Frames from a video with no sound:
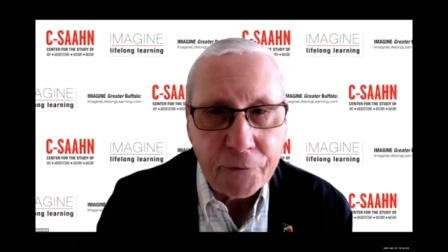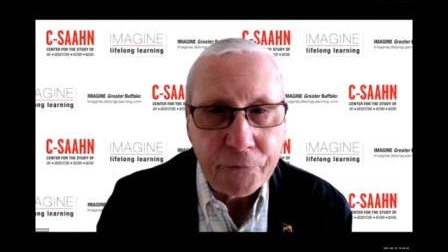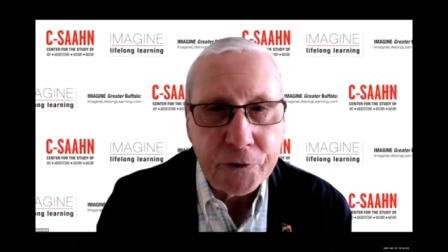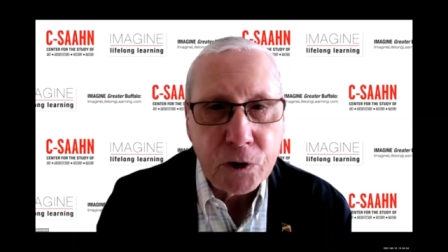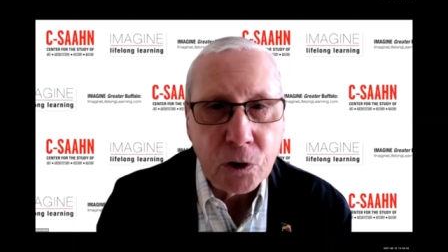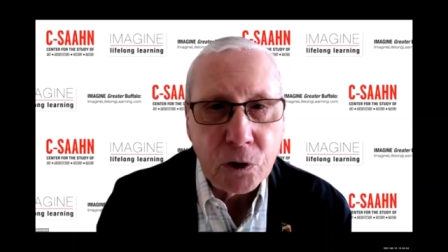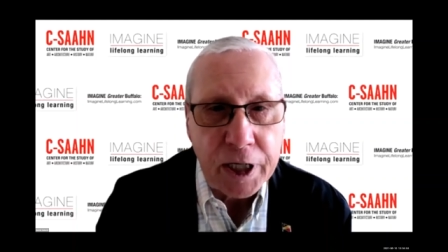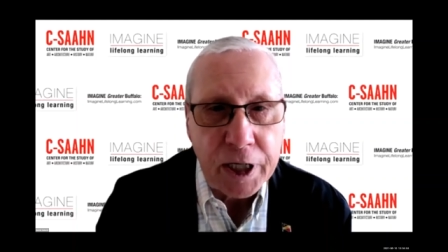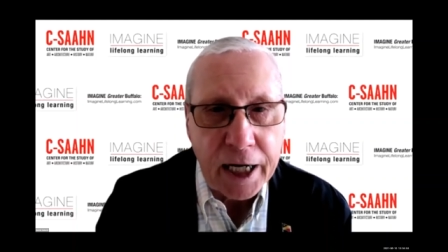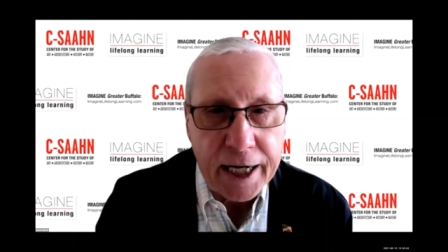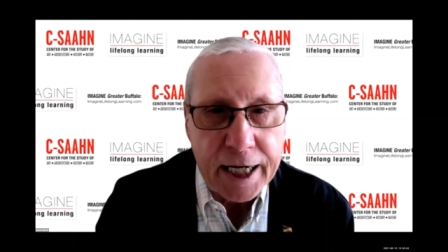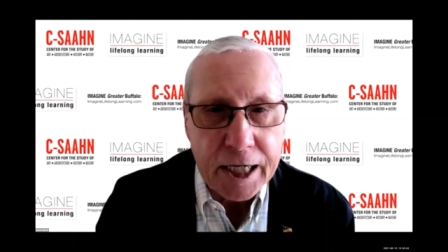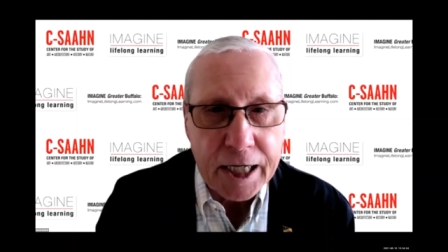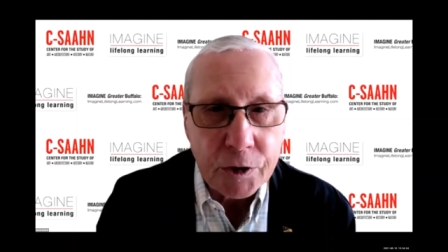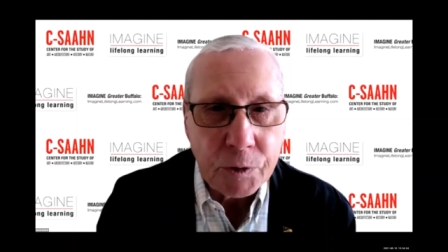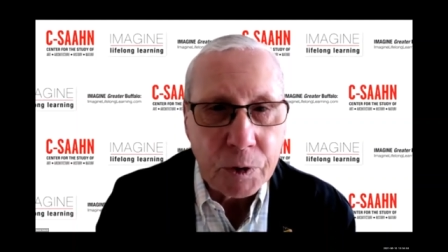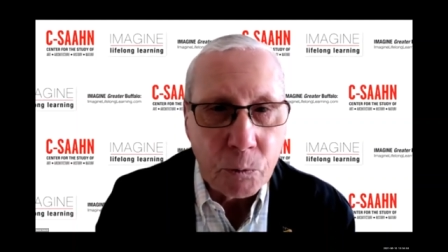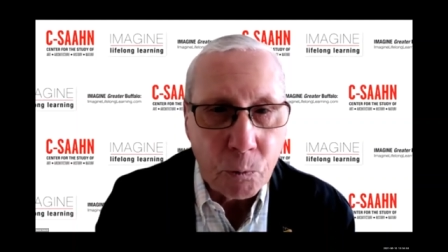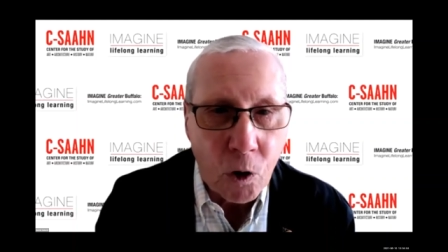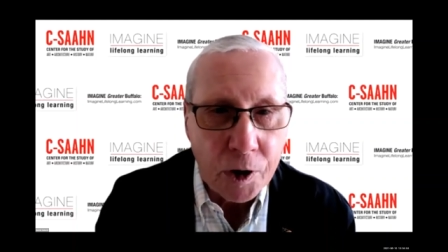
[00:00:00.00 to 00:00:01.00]
Buffalo
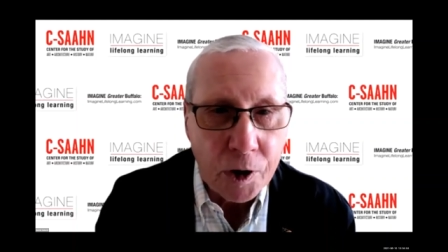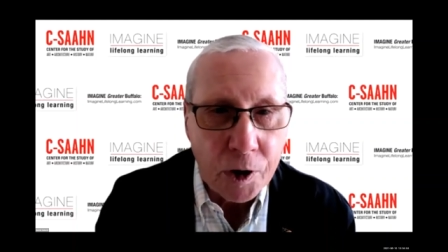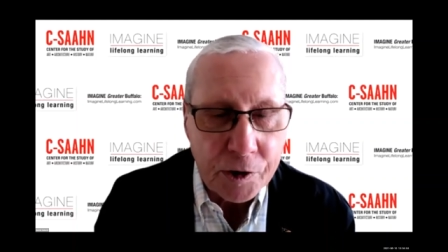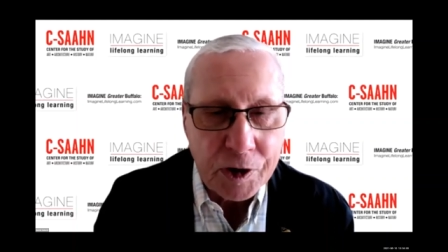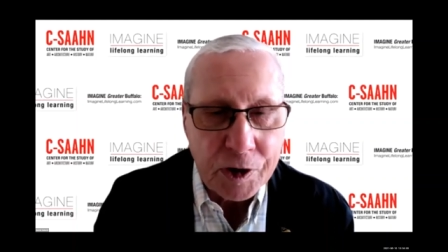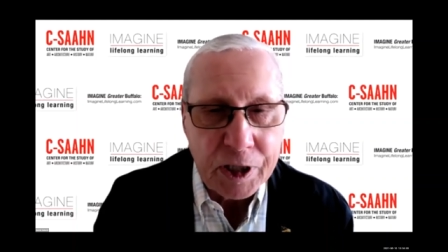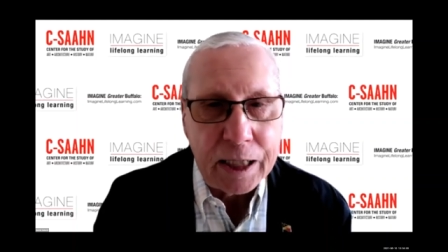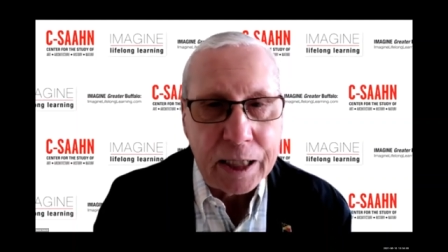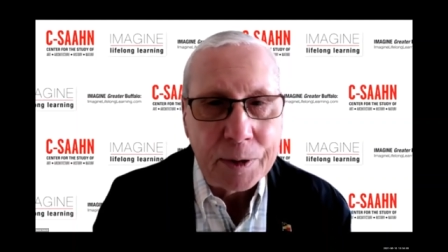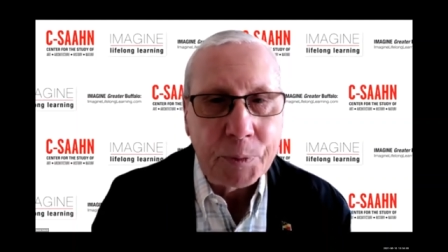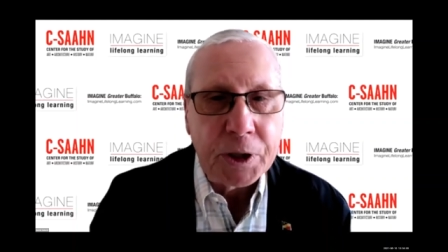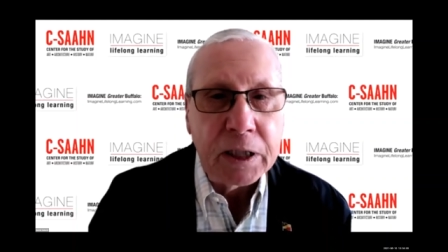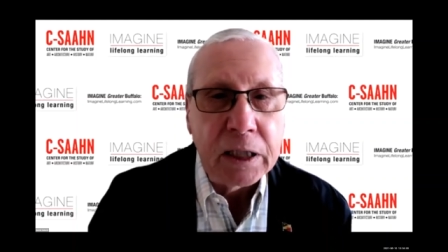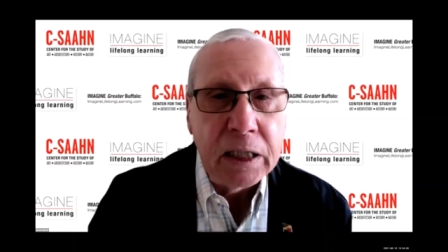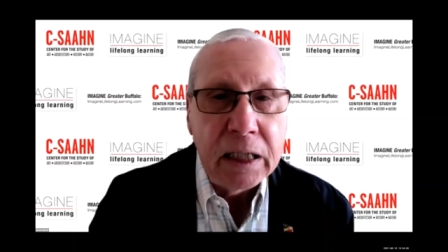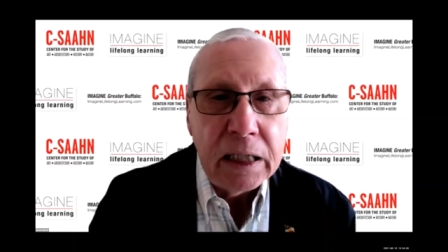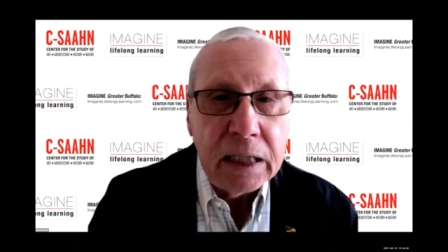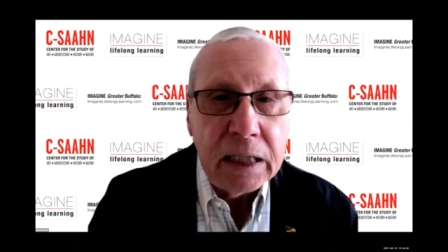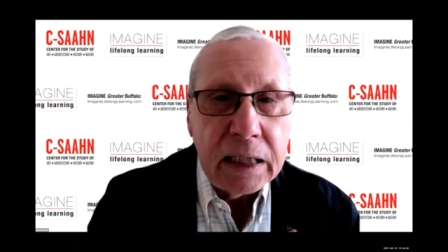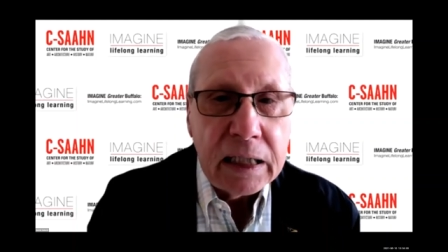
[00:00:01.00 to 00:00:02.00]
Niagara Waterkeeper.
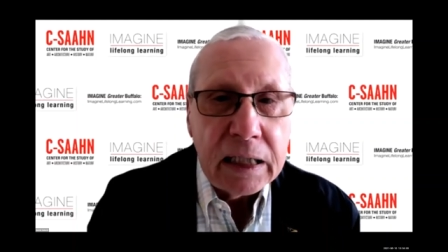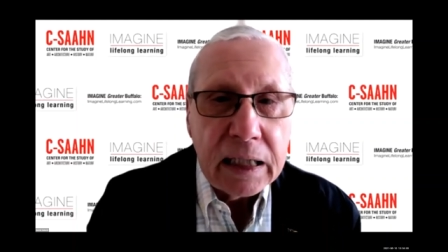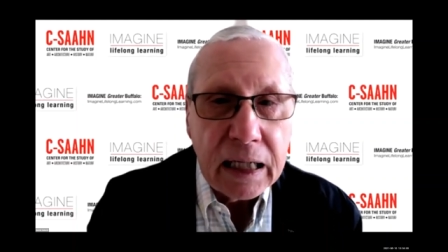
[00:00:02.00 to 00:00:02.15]
Yeah.